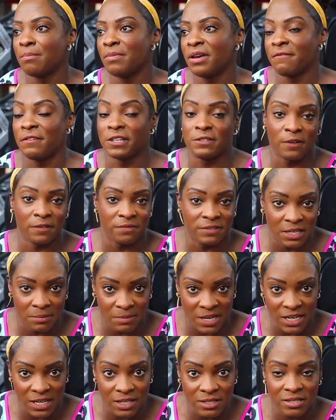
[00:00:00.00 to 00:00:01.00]
if it's 15
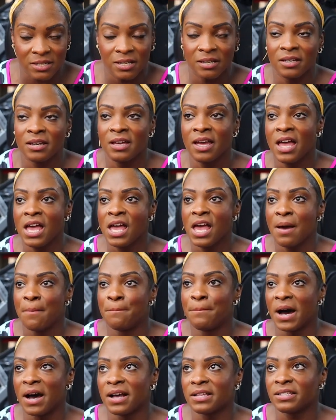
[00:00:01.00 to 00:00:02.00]
minutes.
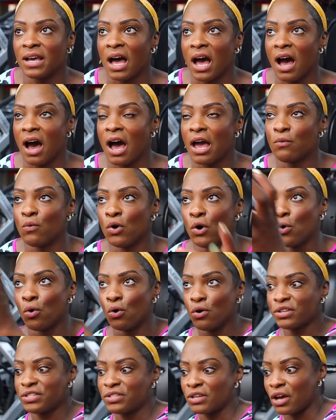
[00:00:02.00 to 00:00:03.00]
But I will
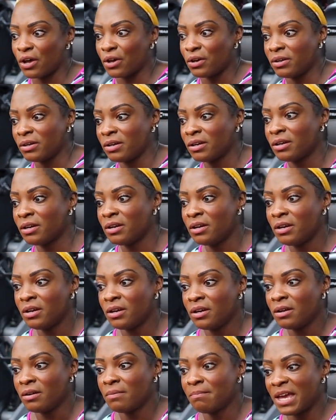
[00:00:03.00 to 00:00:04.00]
also
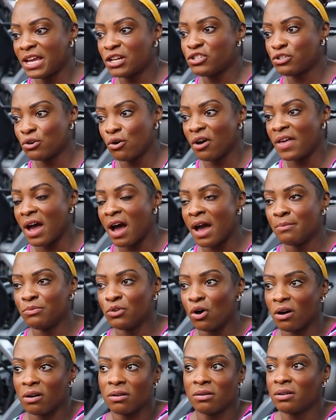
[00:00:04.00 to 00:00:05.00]
make sure that I'm
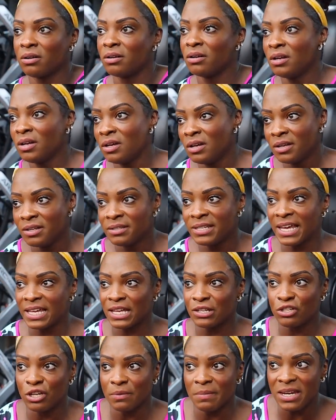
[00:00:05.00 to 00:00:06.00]
not
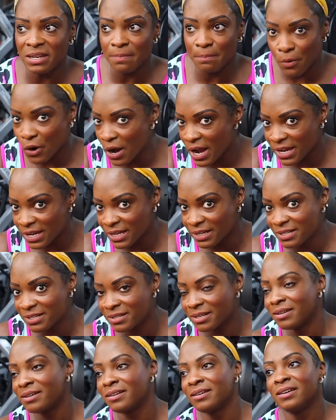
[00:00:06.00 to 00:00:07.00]
taking too many
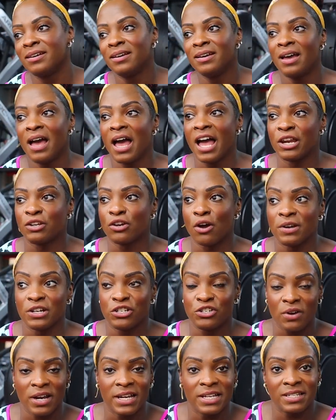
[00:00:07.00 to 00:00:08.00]
breaks and going
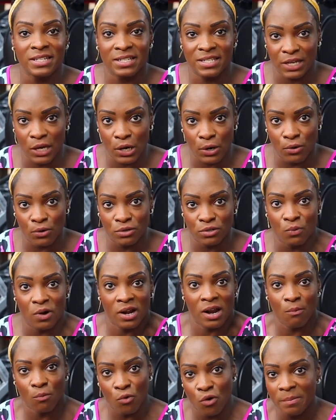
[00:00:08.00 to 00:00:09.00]
straight into skills
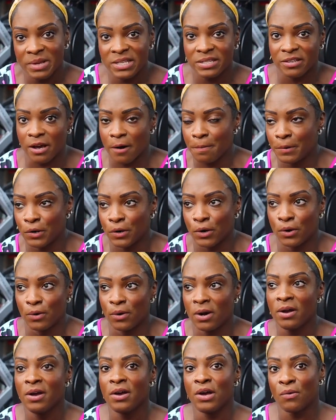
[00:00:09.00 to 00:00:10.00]
when I'm warm and supple,
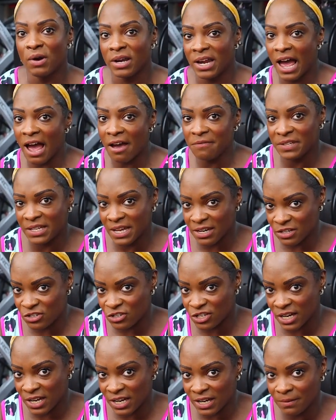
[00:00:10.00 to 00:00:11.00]
when I have the
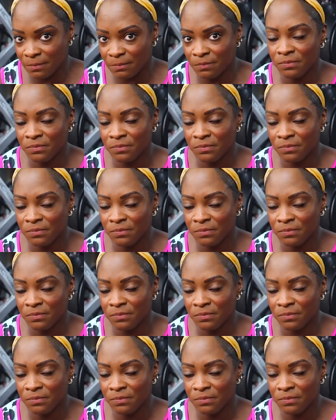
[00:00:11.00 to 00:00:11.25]
energy,